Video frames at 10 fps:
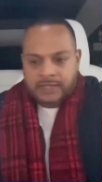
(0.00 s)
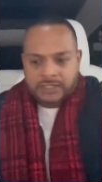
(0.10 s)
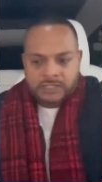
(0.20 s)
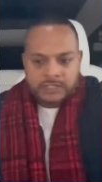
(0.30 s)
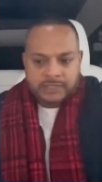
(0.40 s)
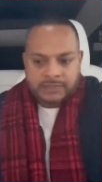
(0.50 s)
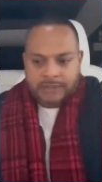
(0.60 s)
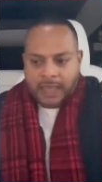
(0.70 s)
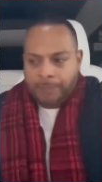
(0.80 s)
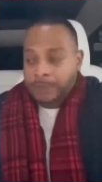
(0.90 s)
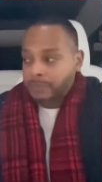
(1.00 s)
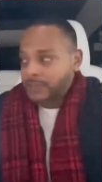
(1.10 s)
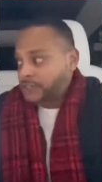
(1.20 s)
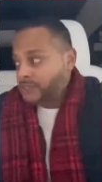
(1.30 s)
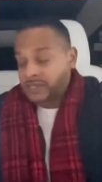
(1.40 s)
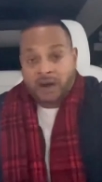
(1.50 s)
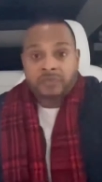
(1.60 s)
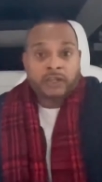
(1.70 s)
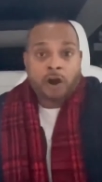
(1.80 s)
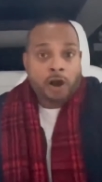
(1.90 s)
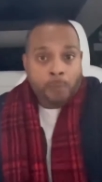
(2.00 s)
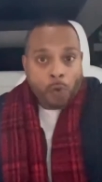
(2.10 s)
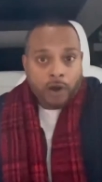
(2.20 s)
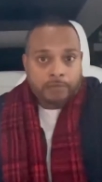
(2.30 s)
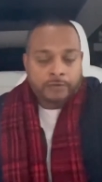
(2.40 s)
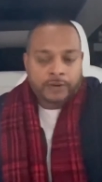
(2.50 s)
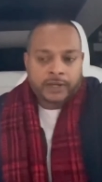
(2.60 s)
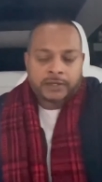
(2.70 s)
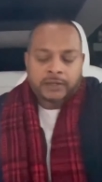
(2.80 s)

and it's just helping me just discover the car more, right?